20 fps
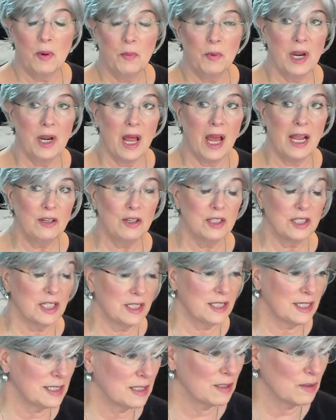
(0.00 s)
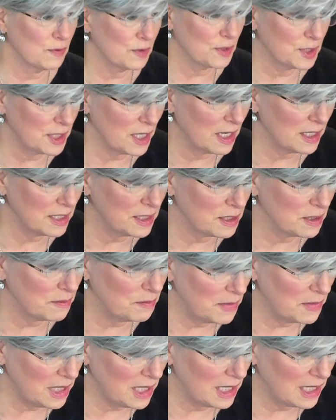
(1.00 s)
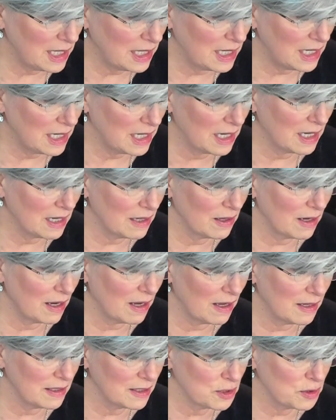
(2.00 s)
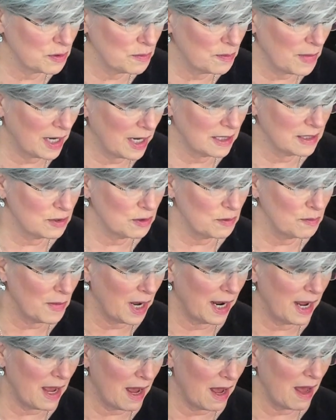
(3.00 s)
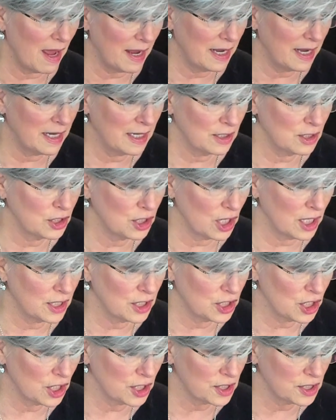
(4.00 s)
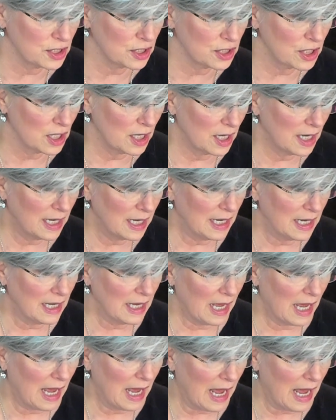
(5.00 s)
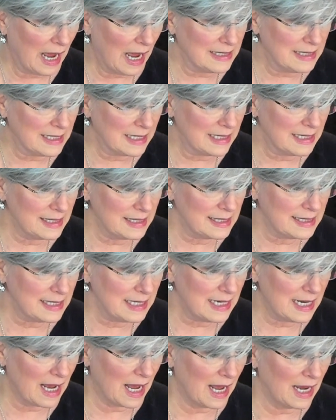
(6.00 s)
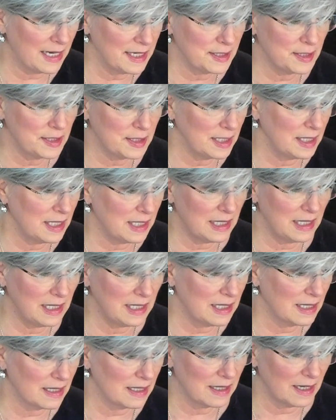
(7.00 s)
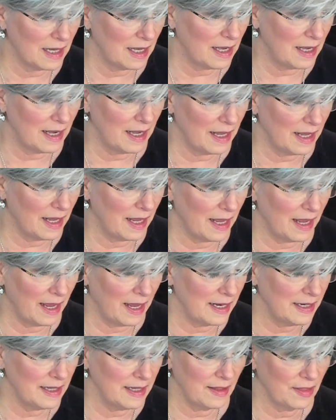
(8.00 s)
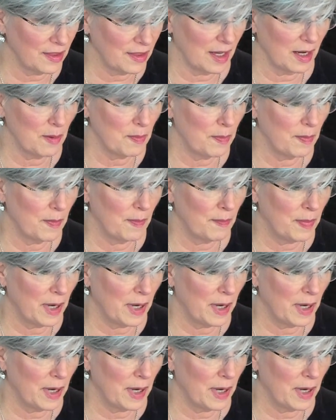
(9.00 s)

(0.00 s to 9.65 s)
But when I looked at the silver sun, to me, to my to my eye, it it just I didn't see I see anything.